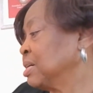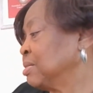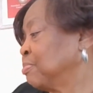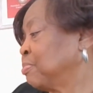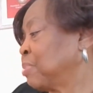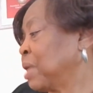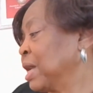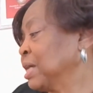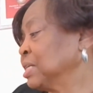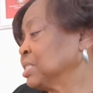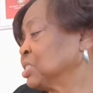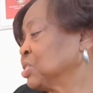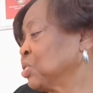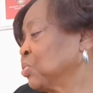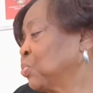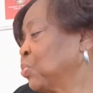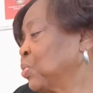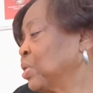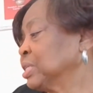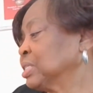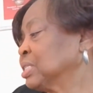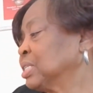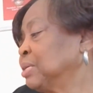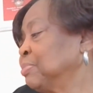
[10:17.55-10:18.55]
Baisa
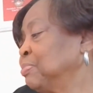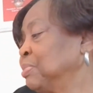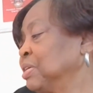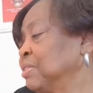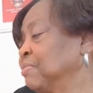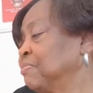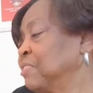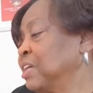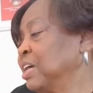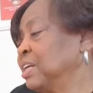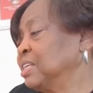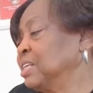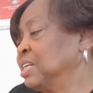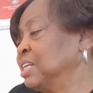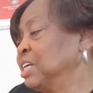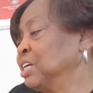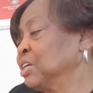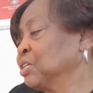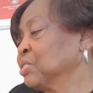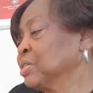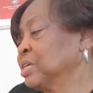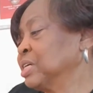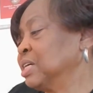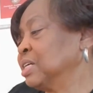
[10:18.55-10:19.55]
wants to be a
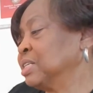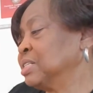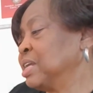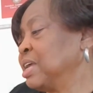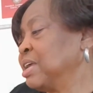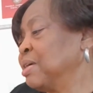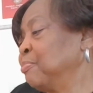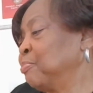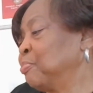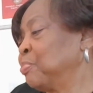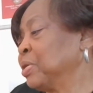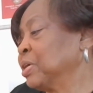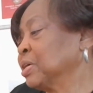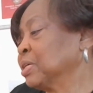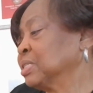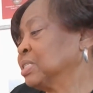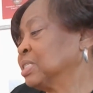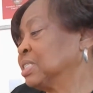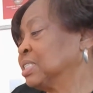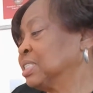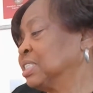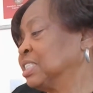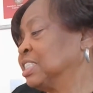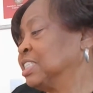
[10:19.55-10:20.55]
veterinarian and
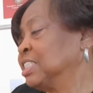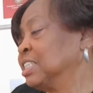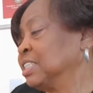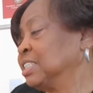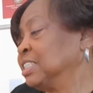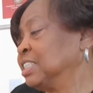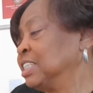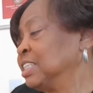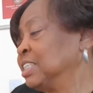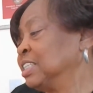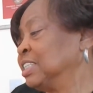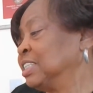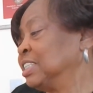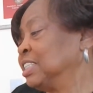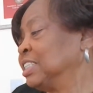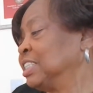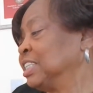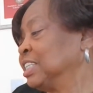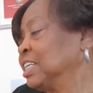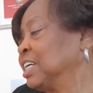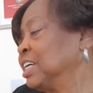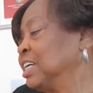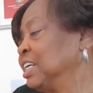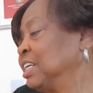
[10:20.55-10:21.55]
picks the
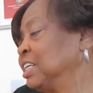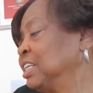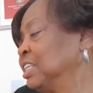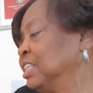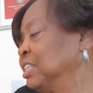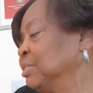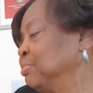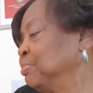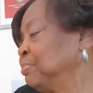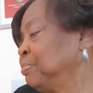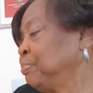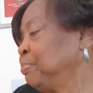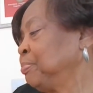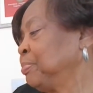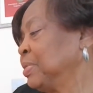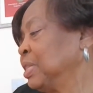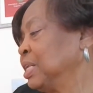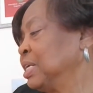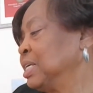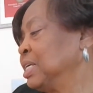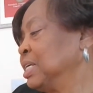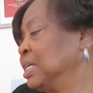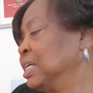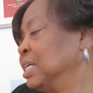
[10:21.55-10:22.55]
Dikinyu
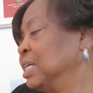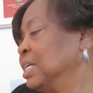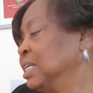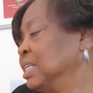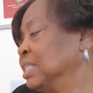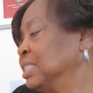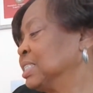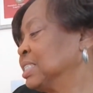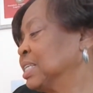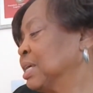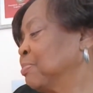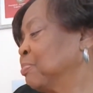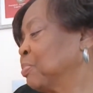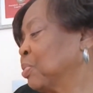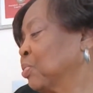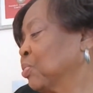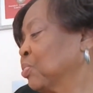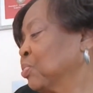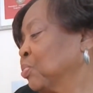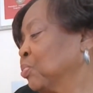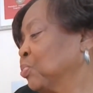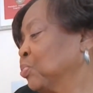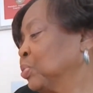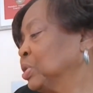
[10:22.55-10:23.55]

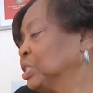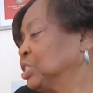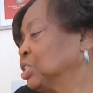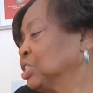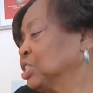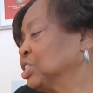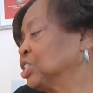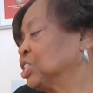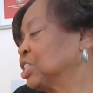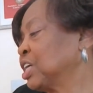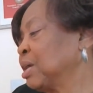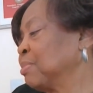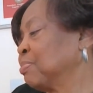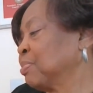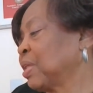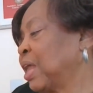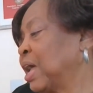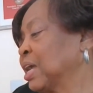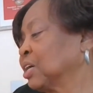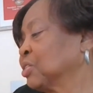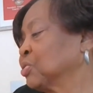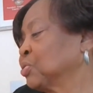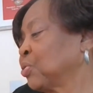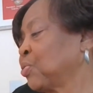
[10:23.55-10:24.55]
symbol, which is shaped
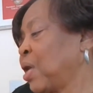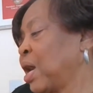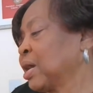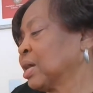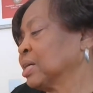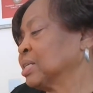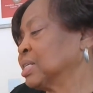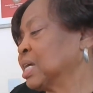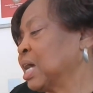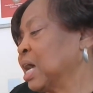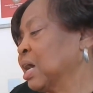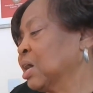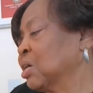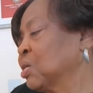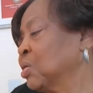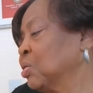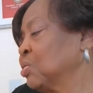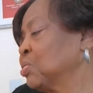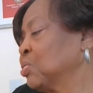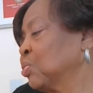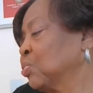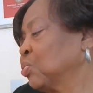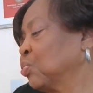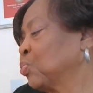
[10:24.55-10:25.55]
like a crocodile,
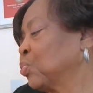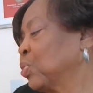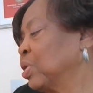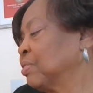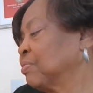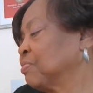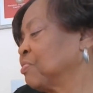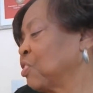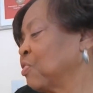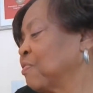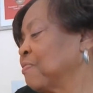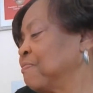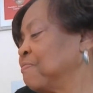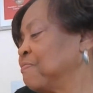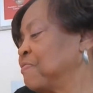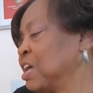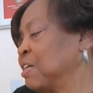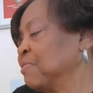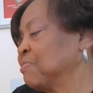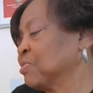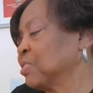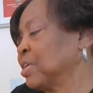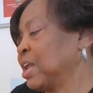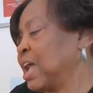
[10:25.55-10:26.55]
one of her
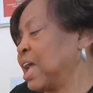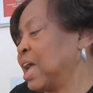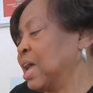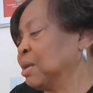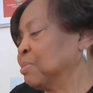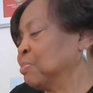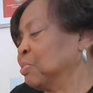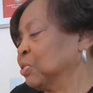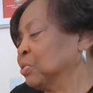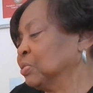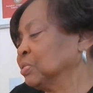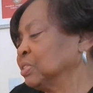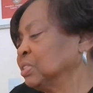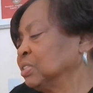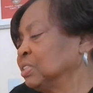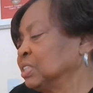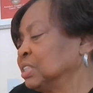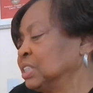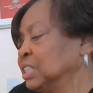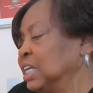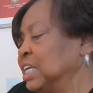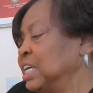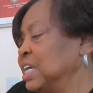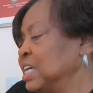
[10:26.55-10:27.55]
favorite animals.
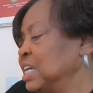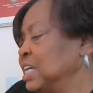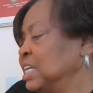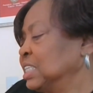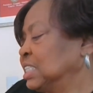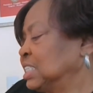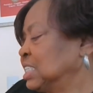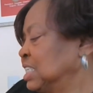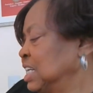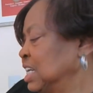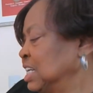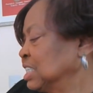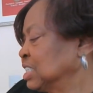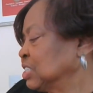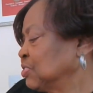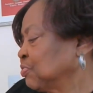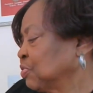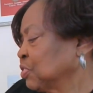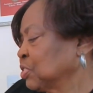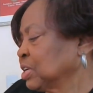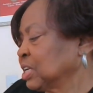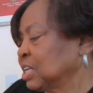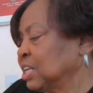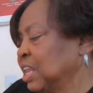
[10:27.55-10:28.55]
It stands
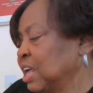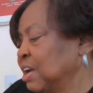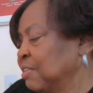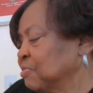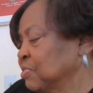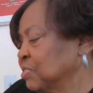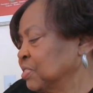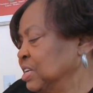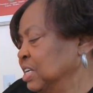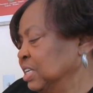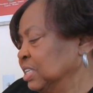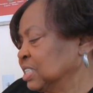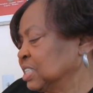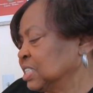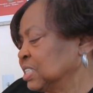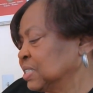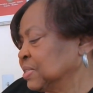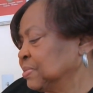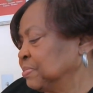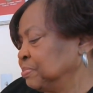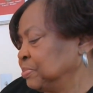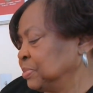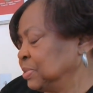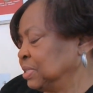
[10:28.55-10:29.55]
for
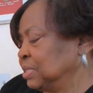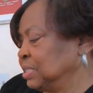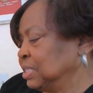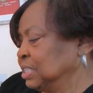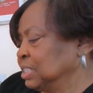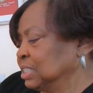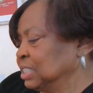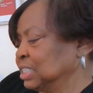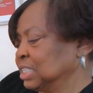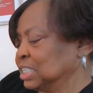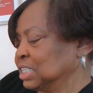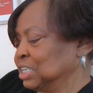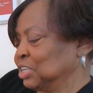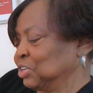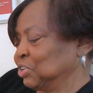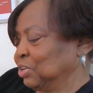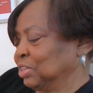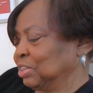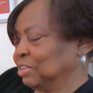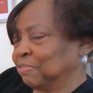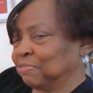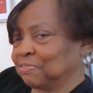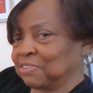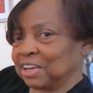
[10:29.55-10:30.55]
cleverness. You can see it
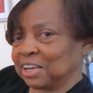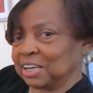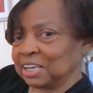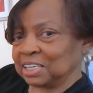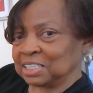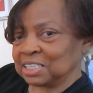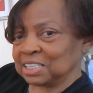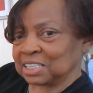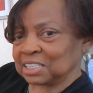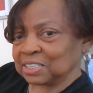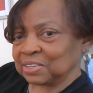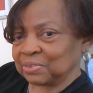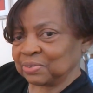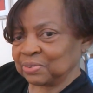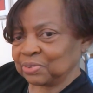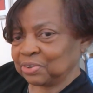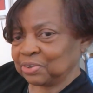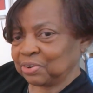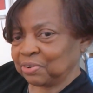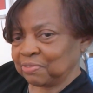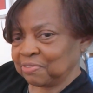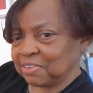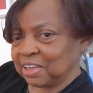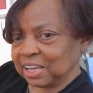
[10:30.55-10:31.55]
on the face, on
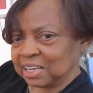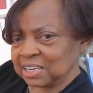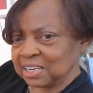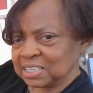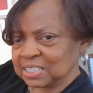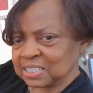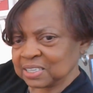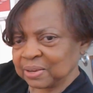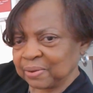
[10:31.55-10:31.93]
her face.